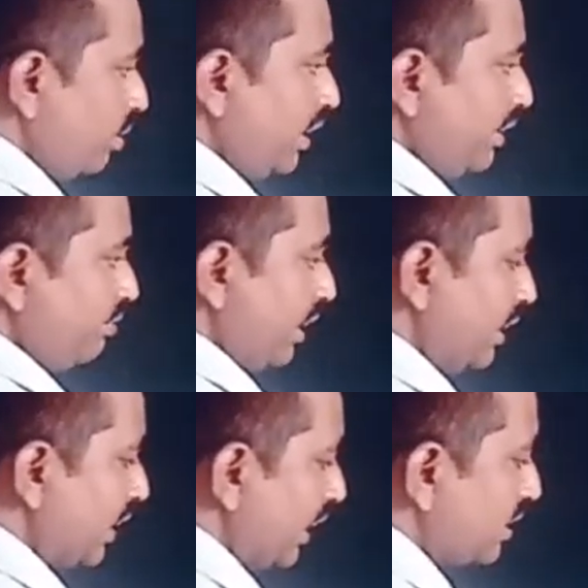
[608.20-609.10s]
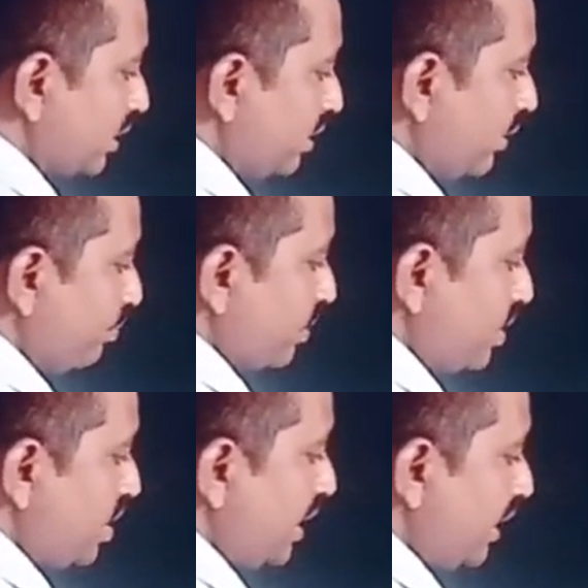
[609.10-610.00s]
we find that
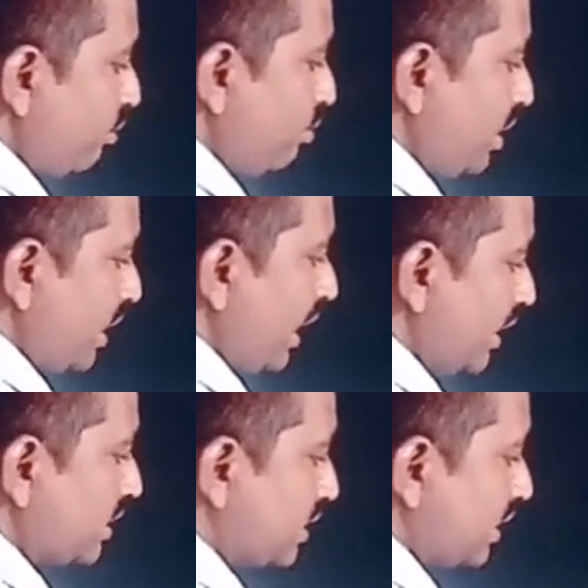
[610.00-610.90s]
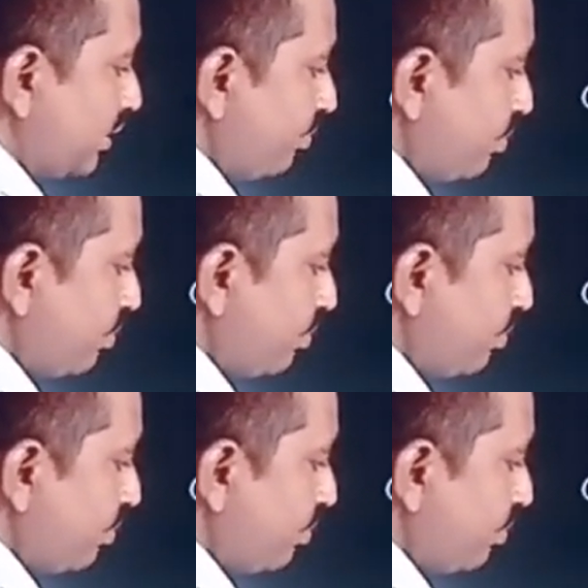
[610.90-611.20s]
dvx